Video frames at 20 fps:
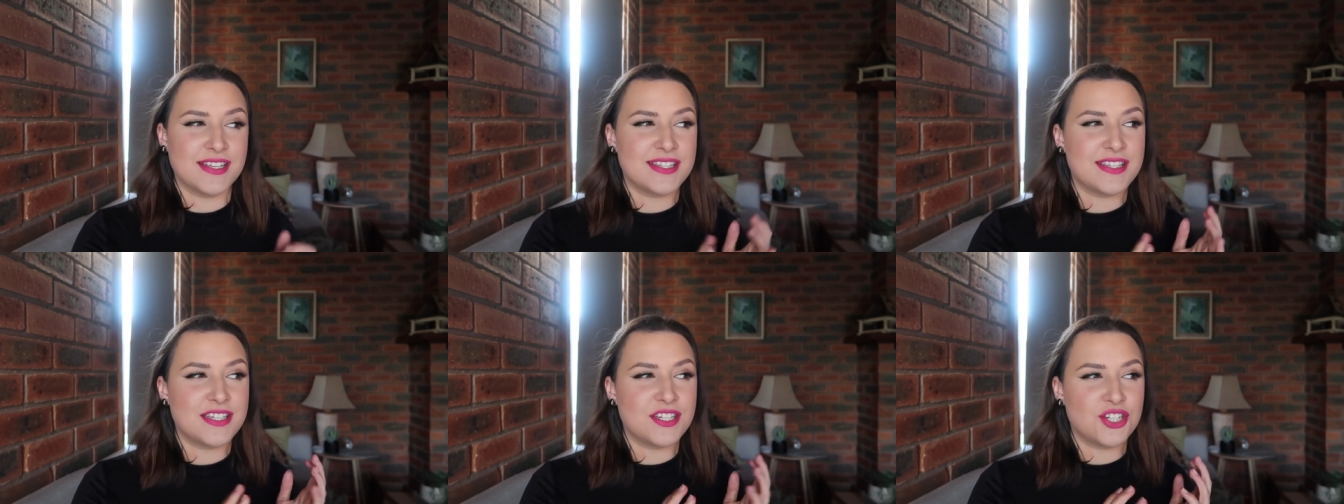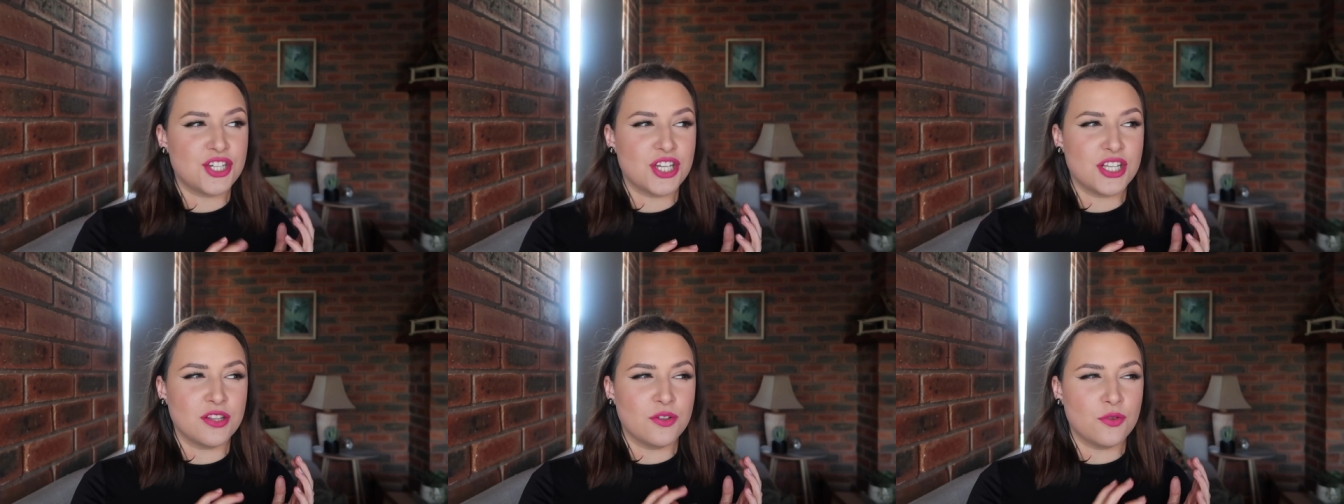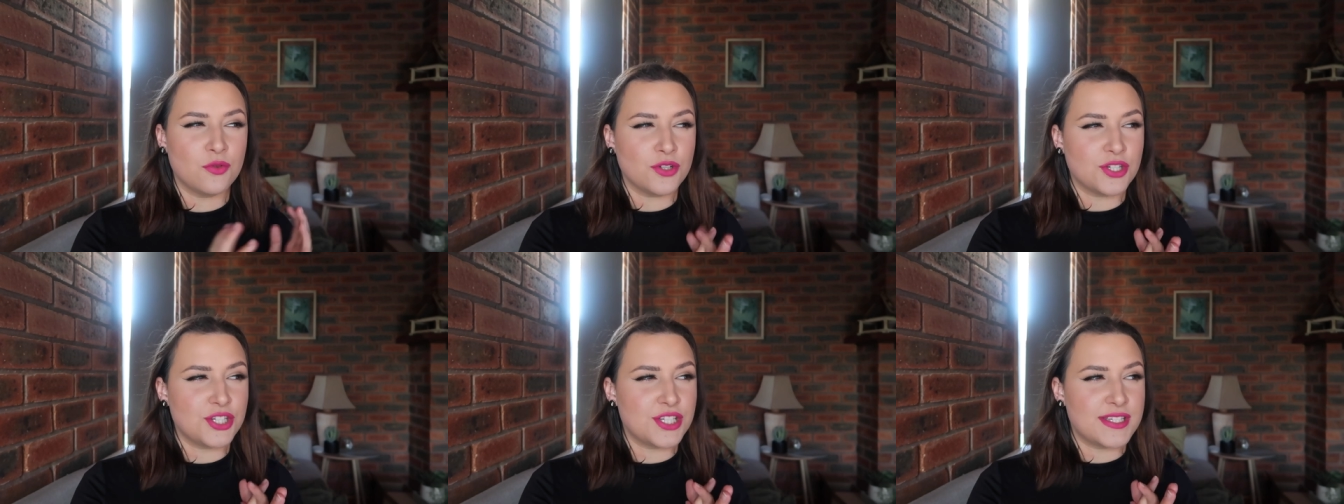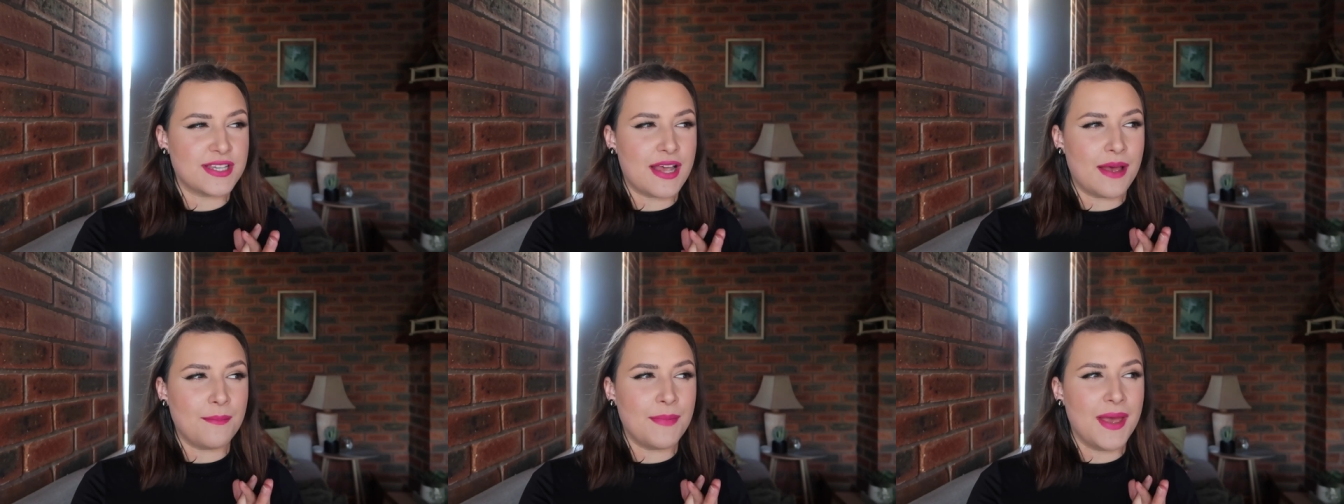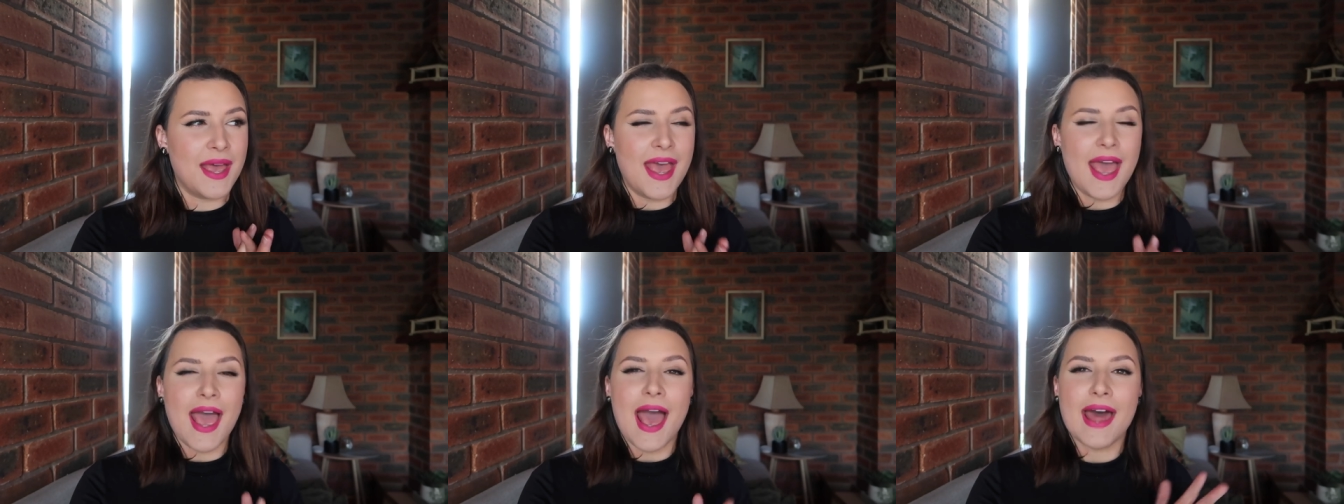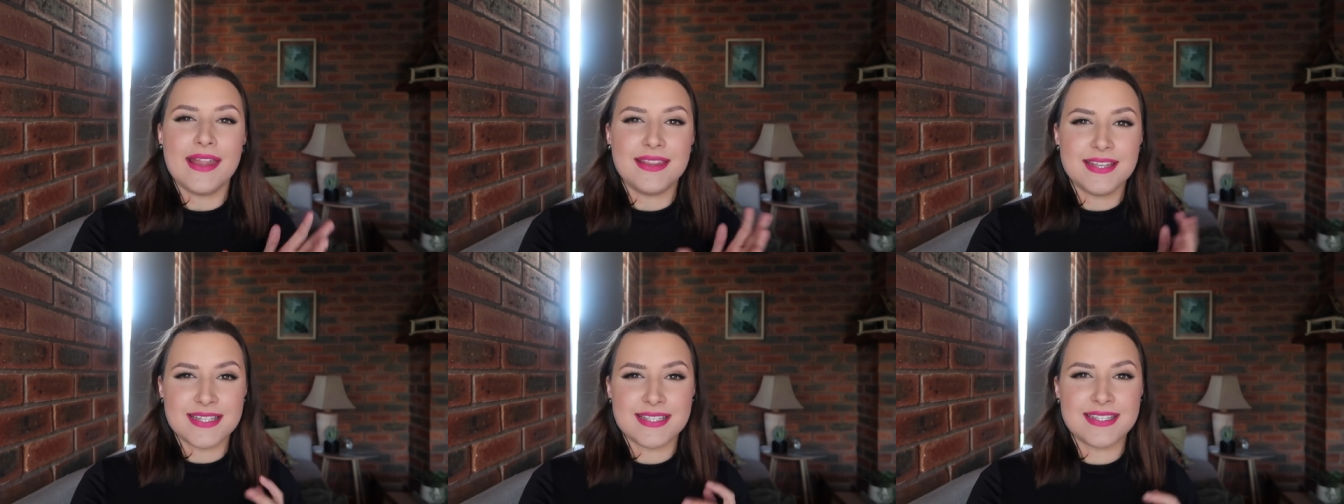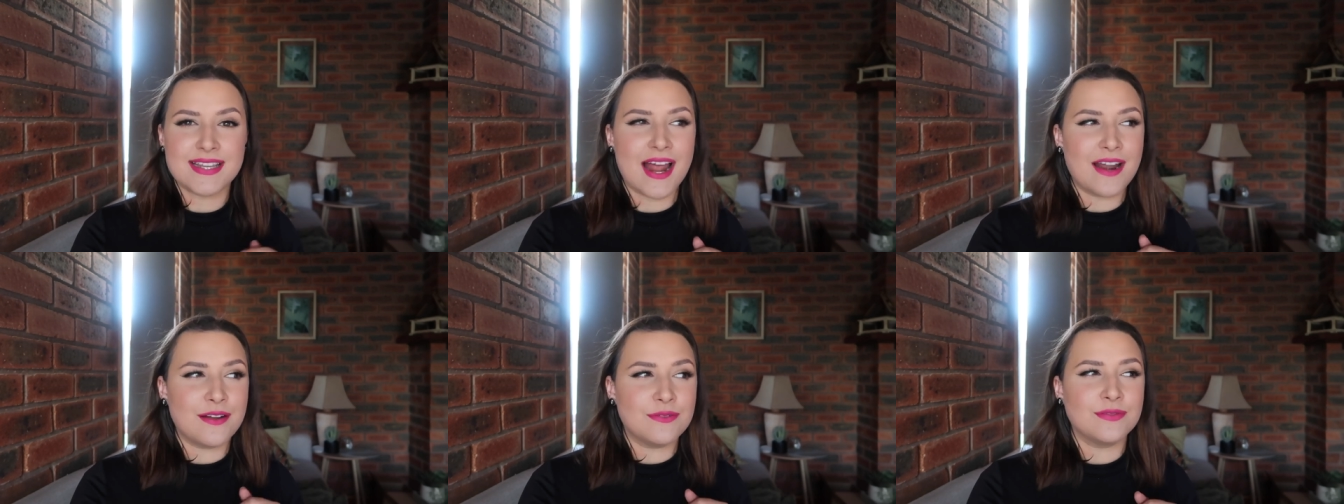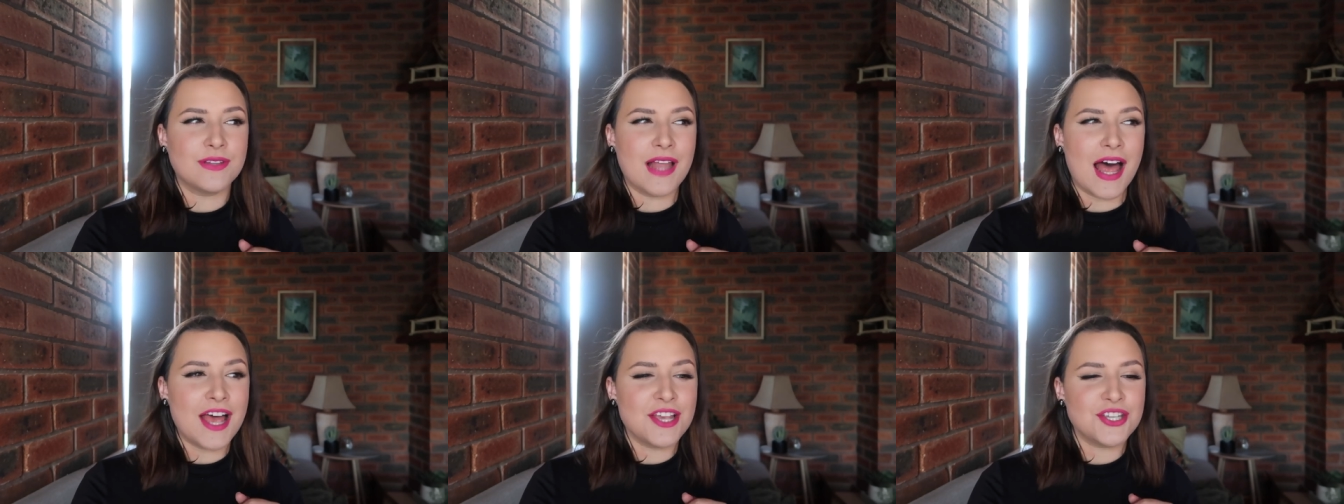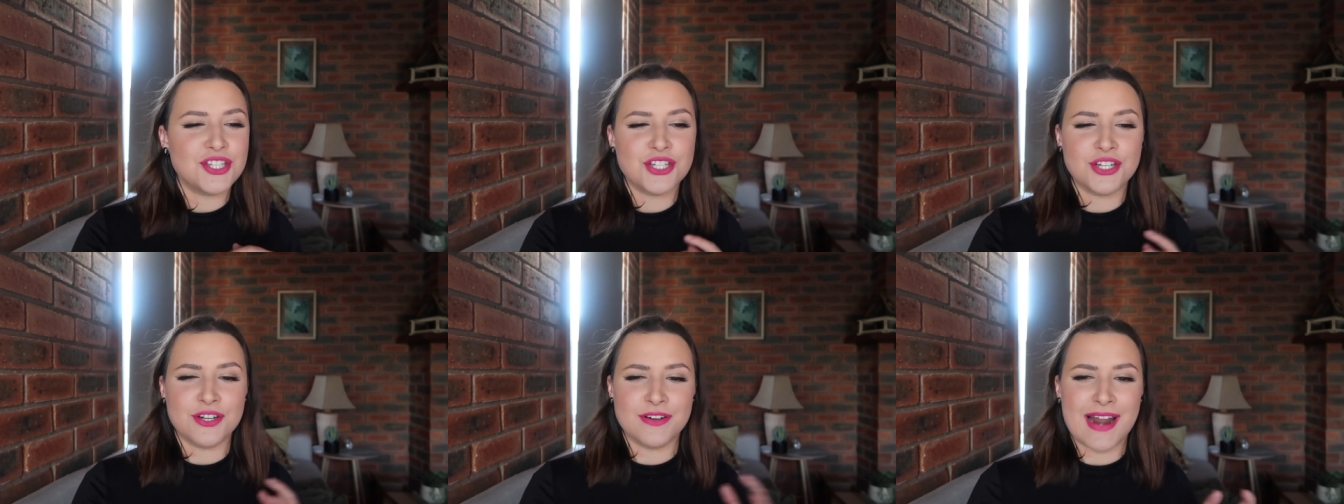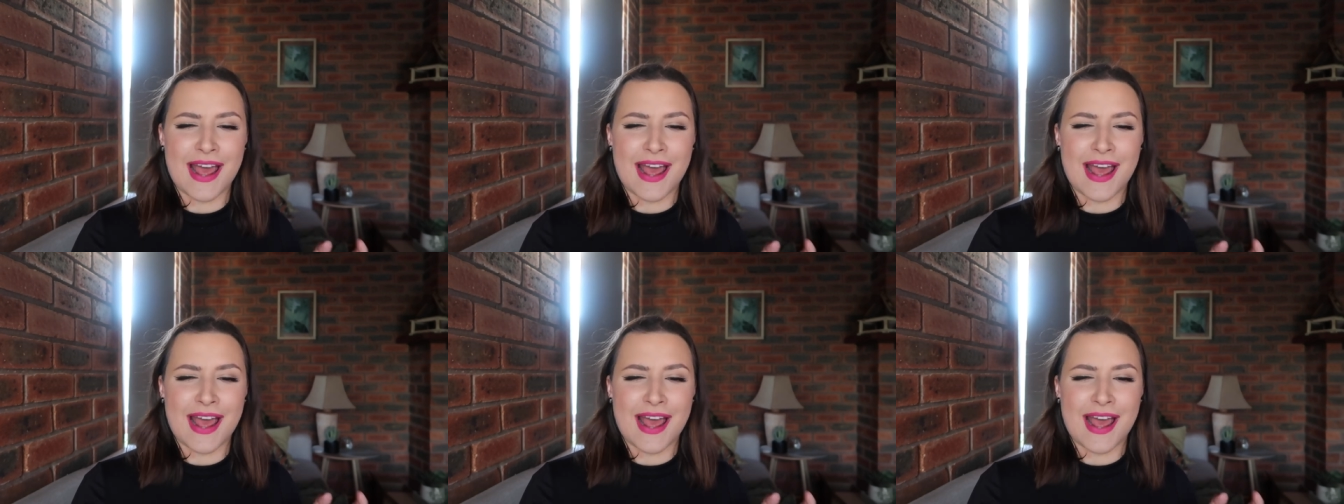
She launched some at the start of last year.